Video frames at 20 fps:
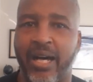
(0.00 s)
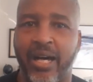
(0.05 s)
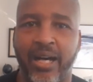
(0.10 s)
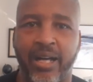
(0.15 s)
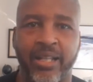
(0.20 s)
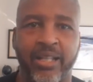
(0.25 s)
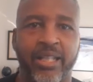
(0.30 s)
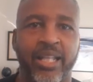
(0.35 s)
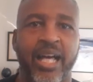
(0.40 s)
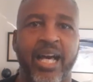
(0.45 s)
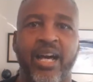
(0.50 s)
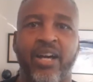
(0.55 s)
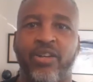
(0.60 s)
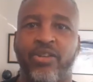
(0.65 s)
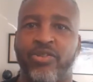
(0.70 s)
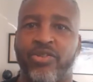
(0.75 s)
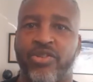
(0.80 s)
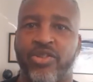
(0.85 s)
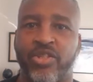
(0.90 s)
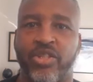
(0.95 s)

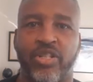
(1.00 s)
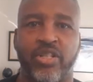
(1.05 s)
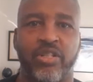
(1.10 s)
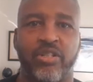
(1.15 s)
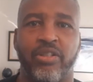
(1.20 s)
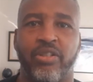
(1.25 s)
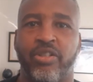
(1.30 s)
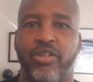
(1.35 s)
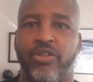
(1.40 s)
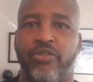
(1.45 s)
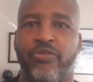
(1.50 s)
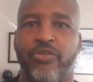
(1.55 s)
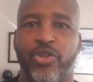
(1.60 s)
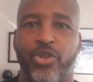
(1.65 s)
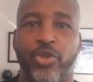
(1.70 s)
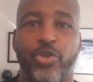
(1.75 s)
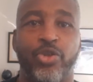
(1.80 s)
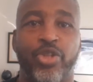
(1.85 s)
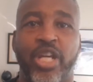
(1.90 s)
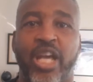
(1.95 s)
allows
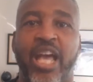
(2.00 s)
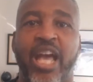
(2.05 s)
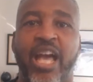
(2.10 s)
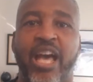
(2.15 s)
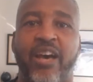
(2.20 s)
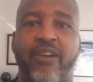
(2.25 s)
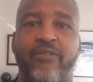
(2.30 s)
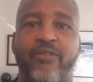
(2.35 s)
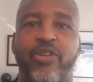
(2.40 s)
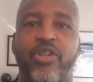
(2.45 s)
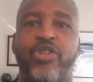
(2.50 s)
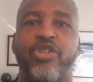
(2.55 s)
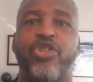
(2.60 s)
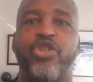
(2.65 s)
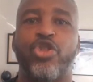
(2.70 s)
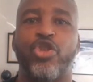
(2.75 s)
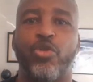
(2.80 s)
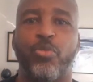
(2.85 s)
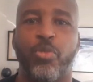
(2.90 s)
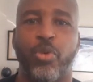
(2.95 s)
you to have
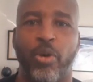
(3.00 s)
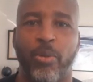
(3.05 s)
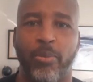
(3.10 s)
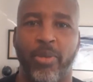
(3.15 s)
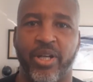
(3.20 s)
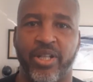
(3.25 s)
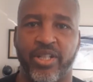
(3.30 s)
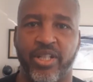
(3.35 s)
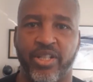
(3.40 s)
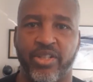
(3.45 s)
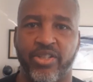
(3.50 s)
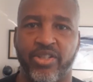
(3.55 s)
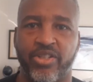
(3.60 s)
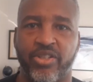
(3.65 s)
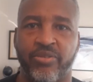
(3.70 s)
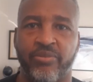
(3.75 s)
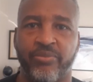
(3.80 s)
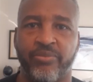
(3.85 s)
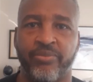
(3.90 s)
superabundance.